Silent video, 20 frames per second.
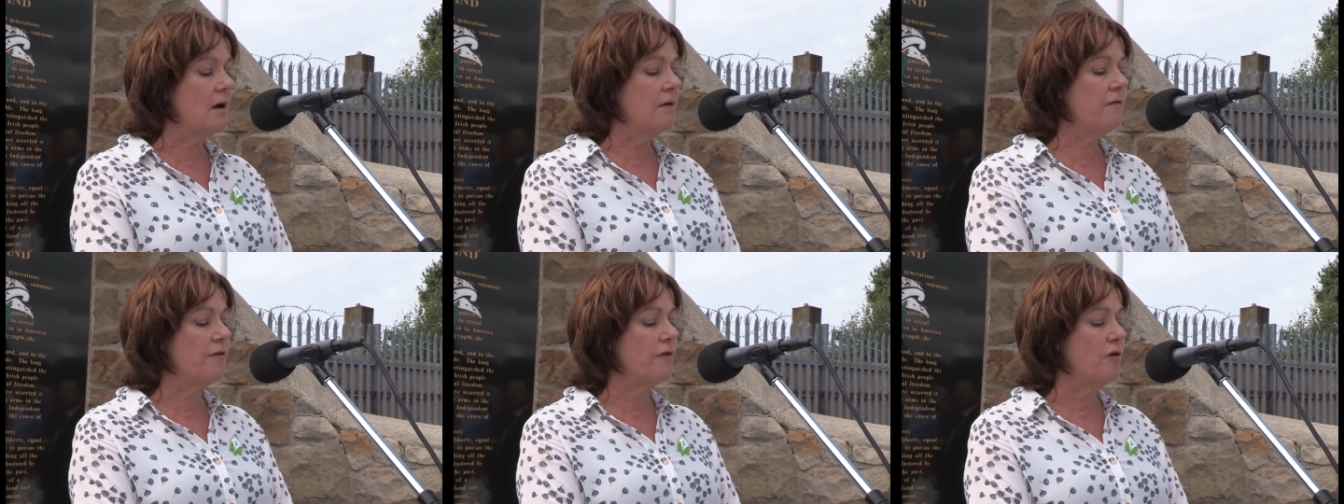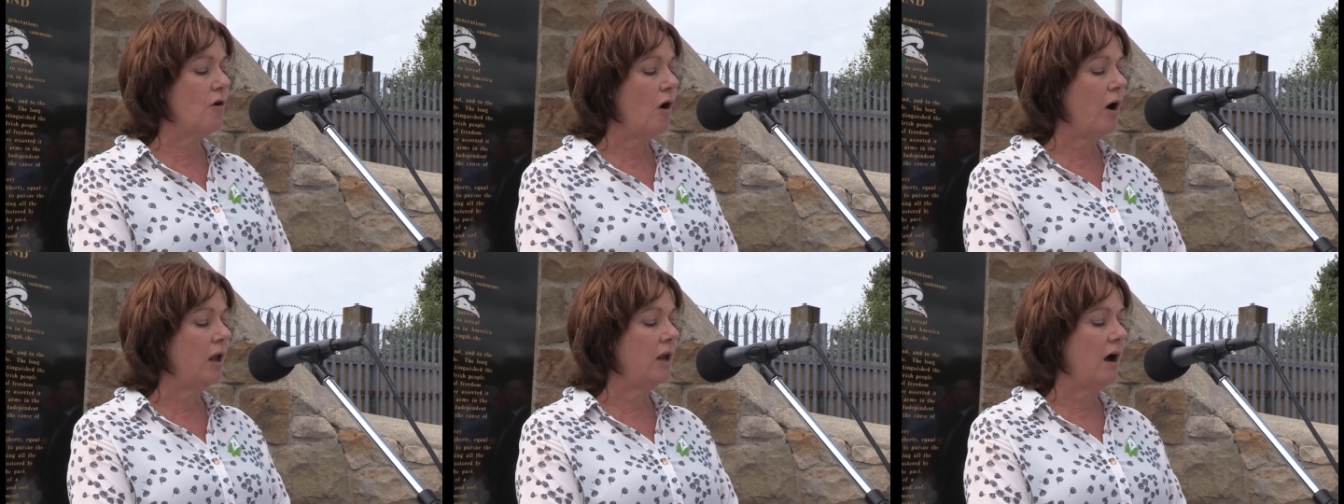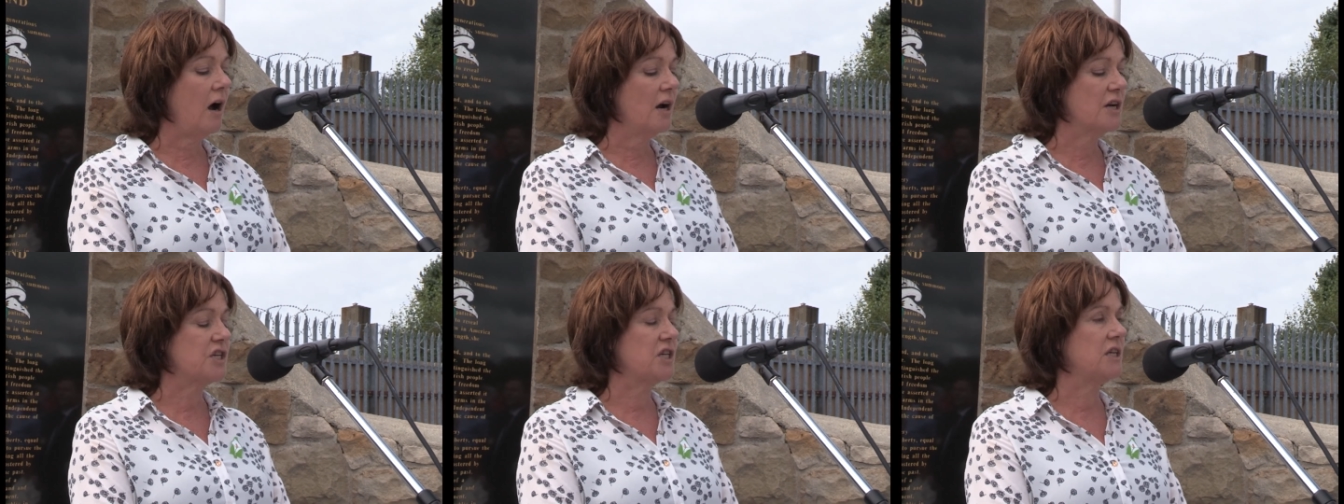for all
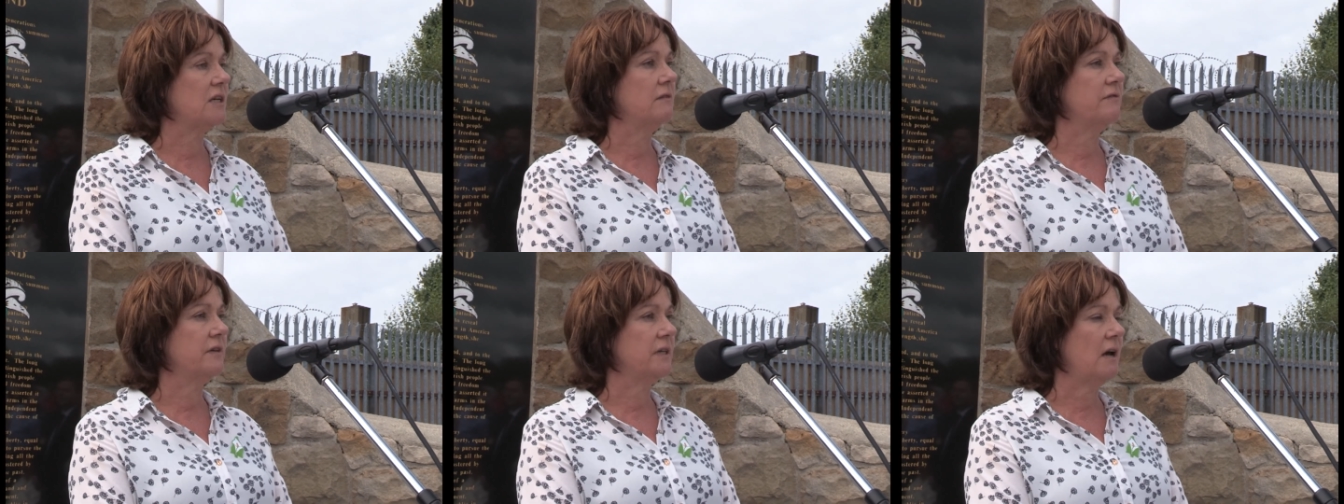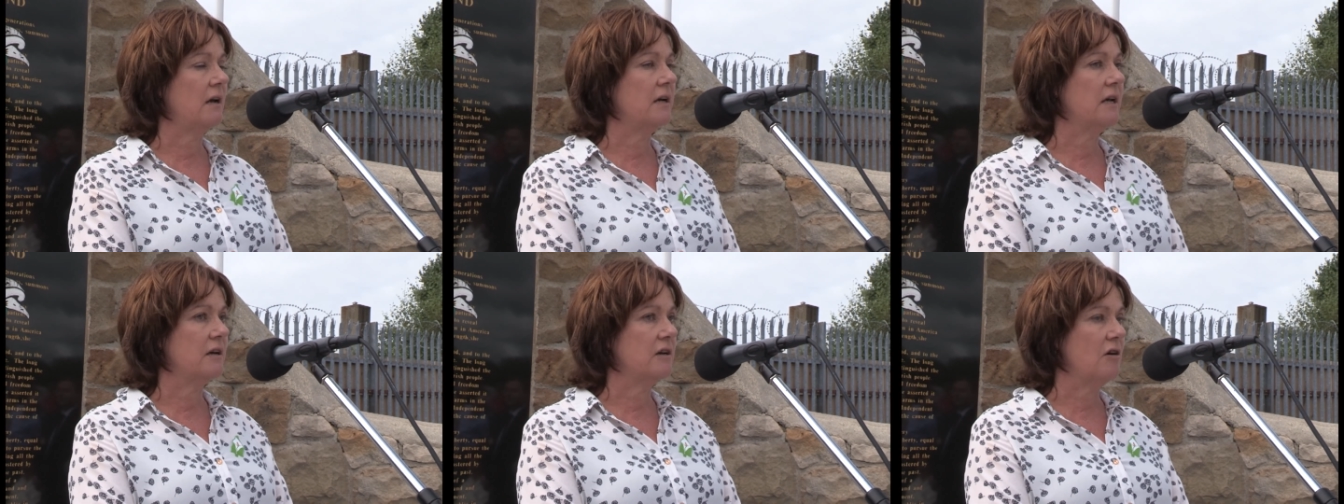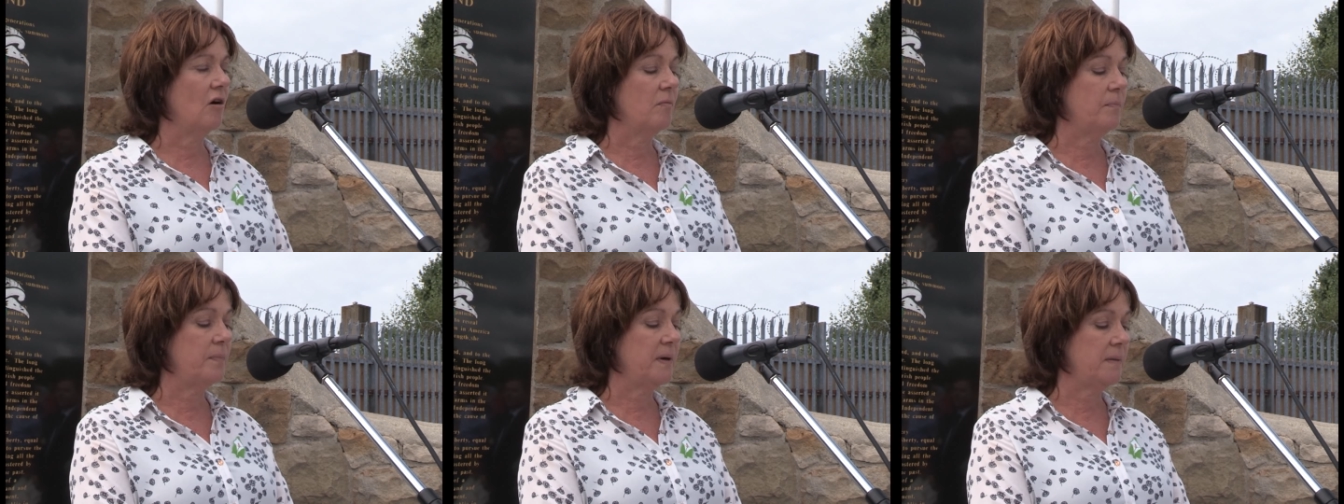our children and our
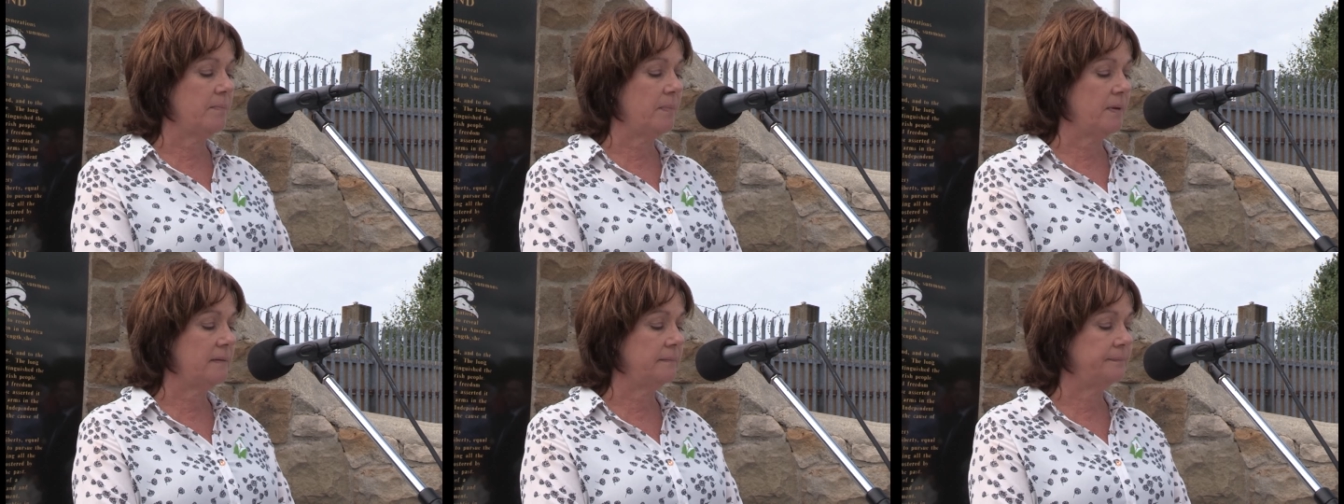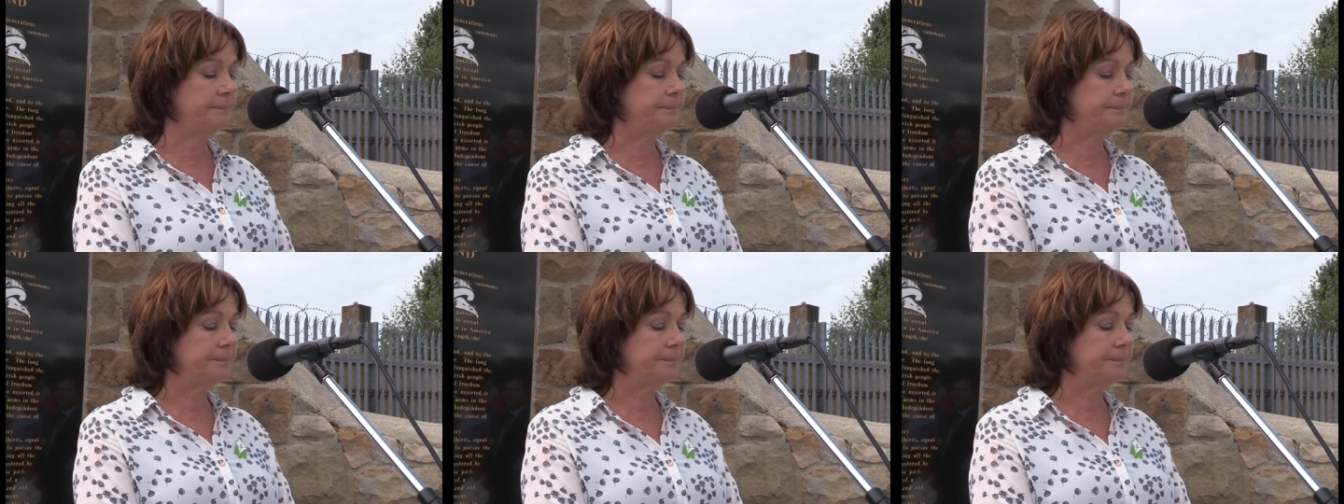young people.